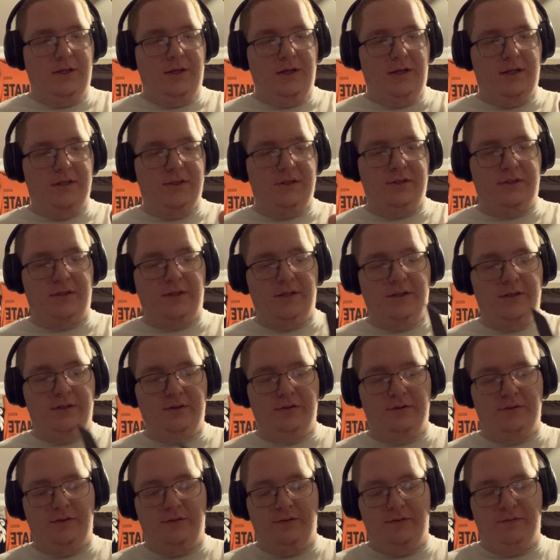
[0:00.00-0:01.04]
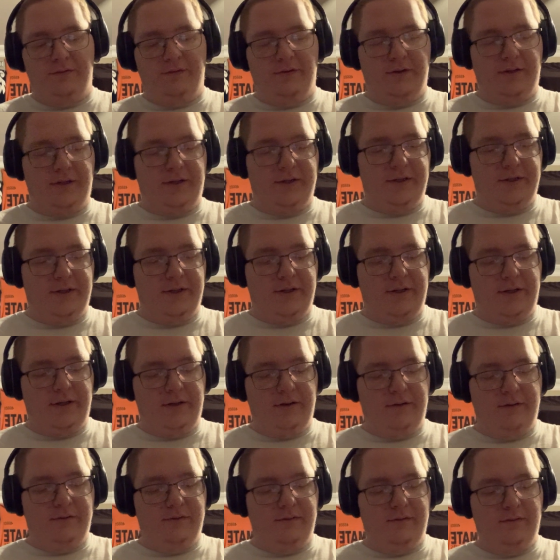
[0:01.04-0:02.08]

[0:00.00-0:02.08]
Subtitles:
And just get used to flicking it out.